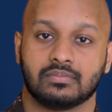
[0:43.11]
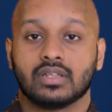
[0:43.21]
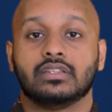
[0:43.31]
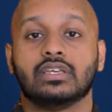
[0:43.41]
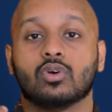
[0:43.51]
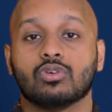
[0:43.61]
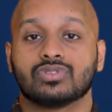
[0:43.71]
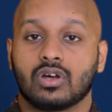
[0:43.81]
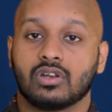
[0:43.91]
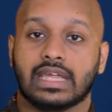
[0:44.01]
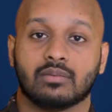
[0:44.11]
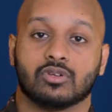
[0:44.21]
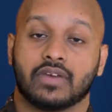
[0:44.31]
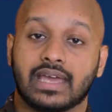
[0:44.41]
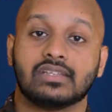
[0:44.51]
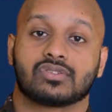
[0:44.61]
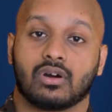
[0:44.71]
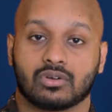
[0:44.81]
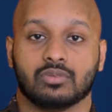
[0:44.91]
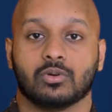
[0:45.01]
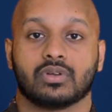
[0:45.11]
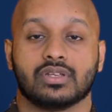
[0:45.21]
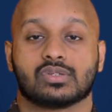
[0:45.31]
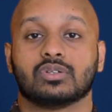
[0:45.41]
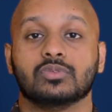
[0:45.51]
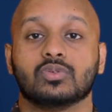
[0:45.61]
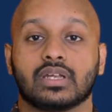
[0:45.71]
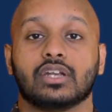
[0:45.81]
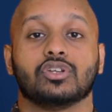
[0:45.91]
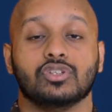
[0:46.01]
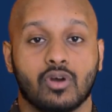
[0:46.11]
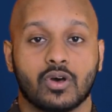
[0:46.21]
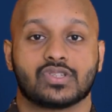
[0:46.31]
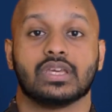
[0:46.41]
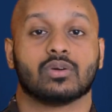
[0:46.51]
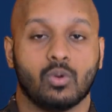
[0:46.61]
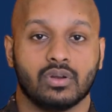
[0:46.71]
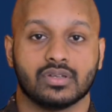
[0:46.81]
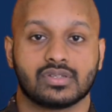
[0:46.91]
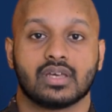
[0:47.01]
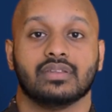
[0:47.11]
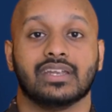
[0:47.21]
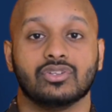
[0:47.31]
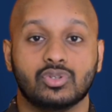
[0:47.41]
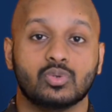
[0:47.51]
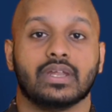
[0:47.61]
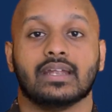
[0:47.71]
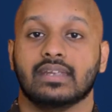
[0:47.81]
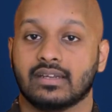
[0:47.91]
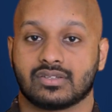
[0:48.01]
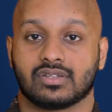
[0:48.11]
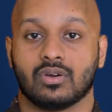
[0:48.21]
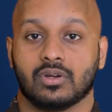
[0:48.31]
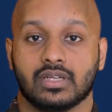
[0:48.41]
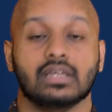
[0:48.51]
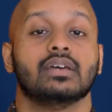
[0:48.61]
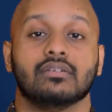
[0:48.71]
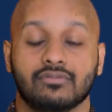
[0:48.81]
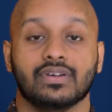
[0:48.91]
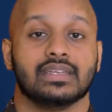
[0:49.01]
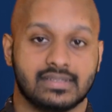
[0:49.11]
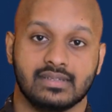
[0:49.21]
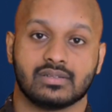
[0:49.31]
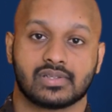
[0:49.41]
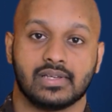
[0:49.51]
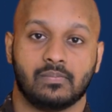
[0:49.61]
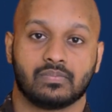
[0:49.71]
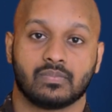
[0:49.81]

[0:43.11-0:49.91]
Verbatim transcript: The overall aim of any SOC 2 report is to communicate to your stakeholders that you take data security very seriously.